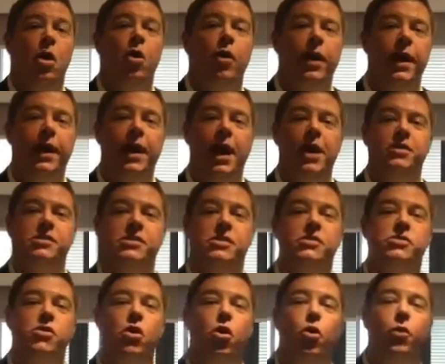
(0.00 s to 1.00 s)
Okay guys,
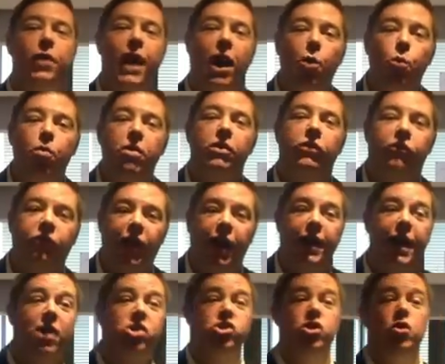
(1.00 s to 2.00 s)
so now we're
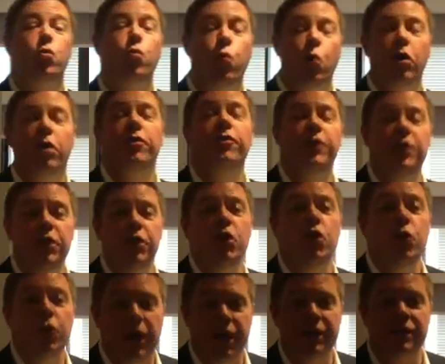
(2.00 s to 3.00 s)
inside actually one of the
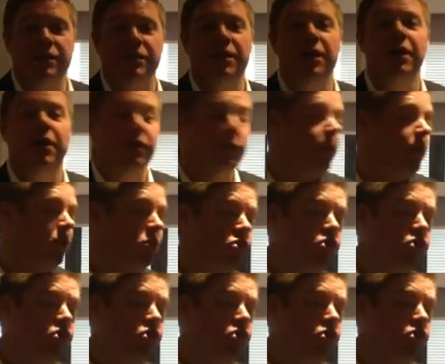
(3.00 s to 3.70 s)
units that the